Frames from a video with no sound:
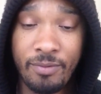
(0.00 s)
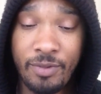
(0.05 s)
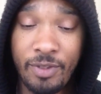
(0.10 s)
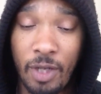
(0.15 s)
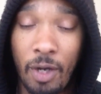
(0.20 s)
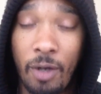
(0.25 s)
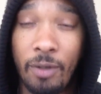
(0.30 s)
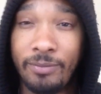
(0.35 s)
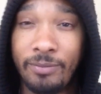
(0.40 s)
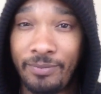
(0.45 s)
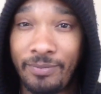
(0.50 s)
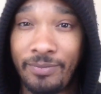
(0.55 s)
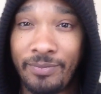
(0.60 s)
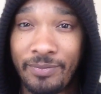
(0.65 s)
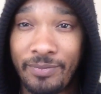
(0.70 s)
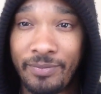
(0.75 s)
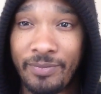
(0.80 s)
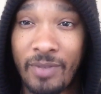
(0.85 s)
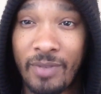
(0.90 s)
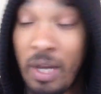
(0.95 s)
So,
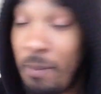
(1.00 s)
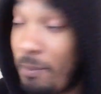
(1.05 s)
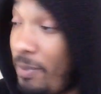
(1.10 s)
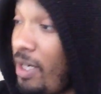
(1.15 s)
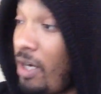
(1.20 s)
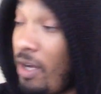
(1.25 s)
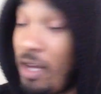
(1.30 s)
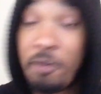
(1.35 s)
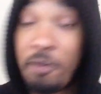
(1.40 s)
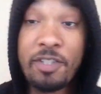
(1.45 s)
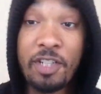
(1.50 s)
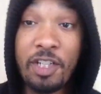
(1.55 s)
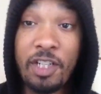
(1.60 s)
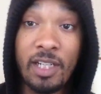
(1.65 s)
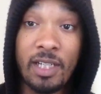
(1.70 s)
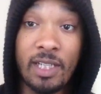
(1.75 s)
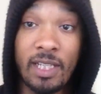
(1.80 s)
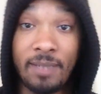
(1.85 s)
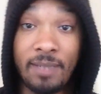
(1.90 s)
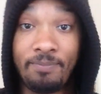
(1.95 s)
but no, it was a
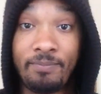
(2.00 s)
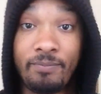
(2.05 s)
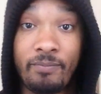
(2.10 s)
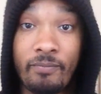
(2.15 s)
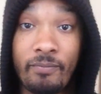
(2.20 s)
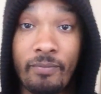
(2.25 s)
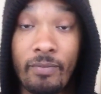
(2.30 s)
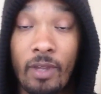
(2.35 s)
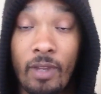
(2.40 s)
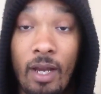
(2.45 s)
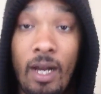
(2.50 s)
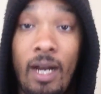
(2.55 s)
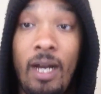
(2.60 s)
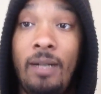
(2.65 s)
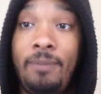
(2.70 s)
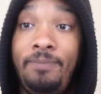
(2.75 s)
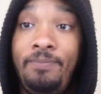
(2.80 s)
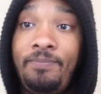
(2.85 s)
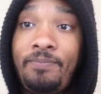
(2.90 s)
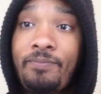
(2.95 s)
good clip.
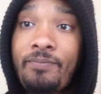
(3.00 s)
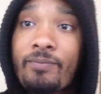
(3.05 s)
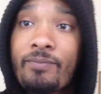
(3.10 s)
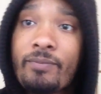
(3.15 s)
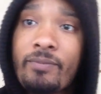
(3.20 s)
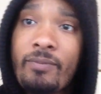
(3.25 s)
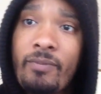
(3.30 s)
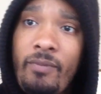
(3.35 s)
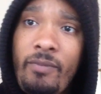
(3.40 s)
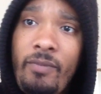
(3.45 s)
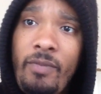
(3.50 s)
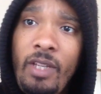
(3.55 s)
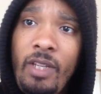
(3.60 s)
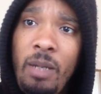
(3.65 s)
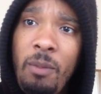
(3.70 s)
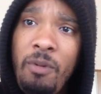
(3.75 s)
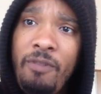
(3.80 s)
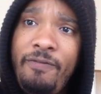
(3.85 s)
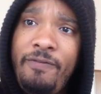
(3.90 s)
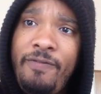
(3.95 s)
Um,
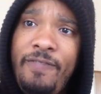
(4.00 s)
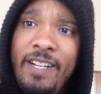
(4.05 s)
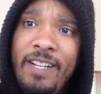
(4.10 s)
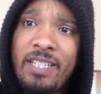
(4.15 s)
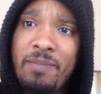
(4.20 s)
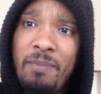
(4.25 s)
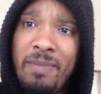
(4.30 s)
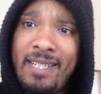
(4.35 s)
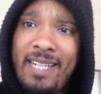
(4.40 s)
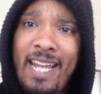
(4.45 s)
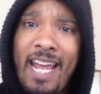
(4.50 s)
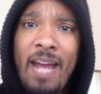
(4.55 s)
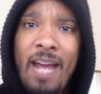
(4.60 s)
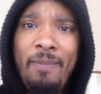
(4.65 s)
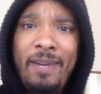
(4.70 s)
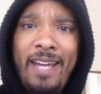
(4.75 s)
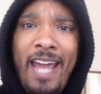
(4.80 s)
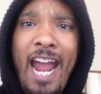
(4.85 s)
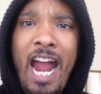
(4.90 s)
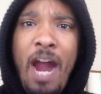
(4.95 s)
fix my
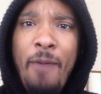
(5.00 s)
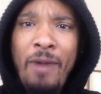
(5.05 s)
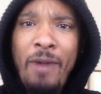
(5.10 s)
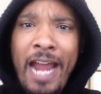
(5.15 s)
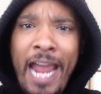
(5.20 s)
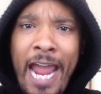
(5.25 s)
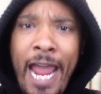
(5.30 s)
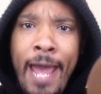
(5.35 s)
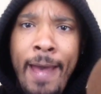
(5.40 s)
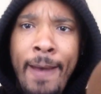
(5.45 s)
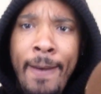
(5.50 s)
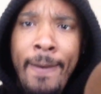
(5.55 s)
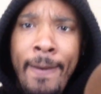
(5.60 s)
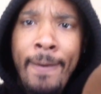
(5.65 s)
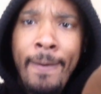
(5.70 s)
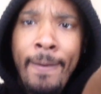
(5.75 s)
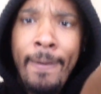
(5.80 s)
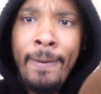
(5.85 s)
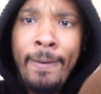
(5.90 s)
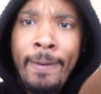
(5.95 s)
damn camera here,
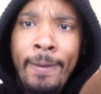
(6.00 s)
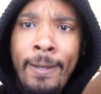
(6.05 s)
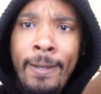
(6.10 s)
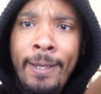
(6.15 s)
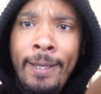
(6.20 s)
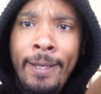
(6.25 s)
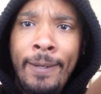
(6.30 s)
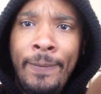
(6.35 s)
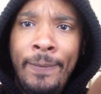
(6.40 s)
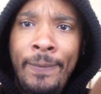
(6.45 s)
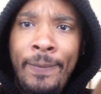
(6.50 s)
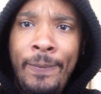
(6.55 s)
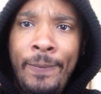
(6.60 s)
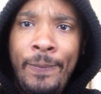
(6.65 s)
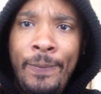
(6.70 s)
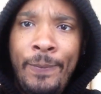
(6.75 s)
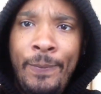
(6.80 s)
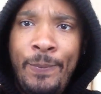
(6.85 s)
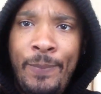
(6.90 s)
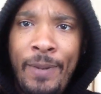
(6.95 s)
little
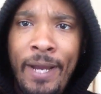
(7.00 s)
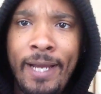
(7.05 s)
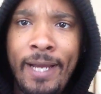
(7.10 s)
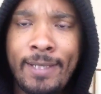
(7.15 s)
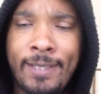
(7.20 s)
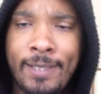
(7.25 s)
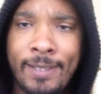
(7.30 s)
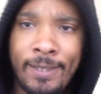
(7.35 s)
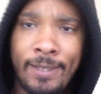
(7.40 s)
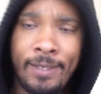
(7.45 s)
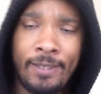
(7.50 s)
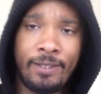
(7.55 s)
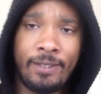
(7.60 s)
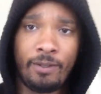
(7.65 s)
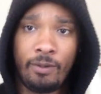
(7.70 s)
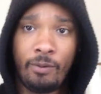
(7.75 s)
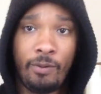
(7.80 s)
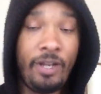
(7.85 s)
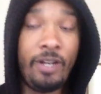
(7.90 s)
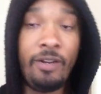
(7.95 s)
bit.
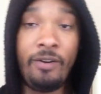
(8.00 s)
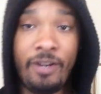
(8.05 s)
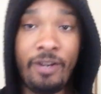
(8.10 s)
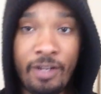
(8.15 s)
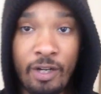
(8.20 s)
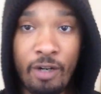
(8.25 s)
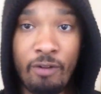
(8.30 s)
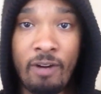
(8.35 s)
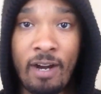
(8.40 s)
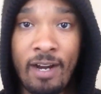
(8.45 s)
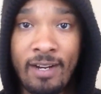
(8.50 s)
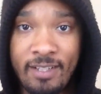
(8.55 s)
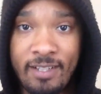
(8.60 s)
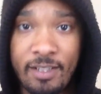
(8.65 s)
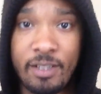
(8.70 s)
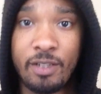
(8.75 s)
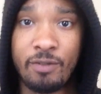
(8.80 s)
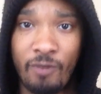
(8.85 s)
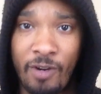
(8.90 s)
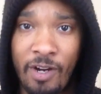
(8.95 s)
You know, I know, Ron.
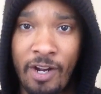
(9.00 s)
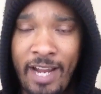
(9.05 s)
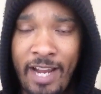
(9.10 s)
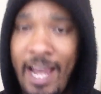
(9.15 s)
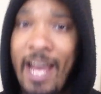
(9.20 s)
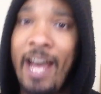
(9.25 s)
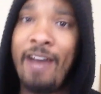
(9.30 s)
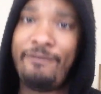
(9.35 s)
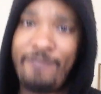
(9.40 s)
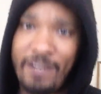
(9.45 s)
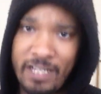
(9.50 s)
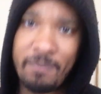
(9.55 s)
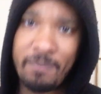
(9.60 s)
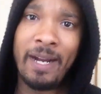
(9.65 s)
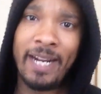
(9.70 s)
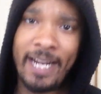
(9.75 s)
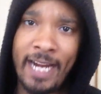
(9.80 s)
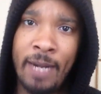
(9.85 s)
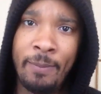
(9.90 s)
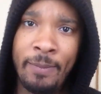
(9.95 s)
This is real. Yeah, I fixed
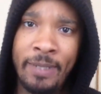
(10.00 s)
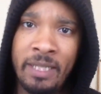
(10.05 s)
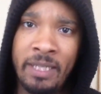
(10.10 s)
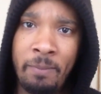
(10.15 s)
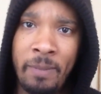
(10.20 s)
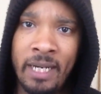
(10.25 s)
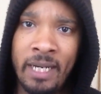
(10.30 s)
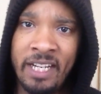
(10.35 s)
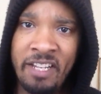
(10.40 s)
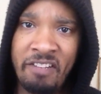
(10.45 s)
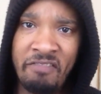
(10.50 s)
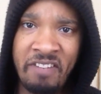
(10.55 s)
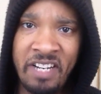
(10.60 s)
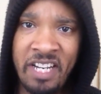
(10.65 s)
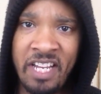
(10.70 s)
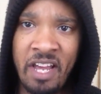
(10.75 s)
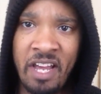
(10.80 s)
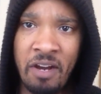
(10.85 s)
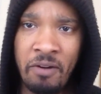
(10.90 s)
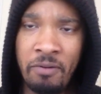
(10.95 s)
my camera in the middle of the
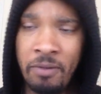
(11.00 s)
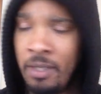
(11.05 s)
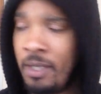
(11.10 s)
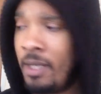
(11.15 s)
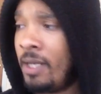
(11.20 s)
video.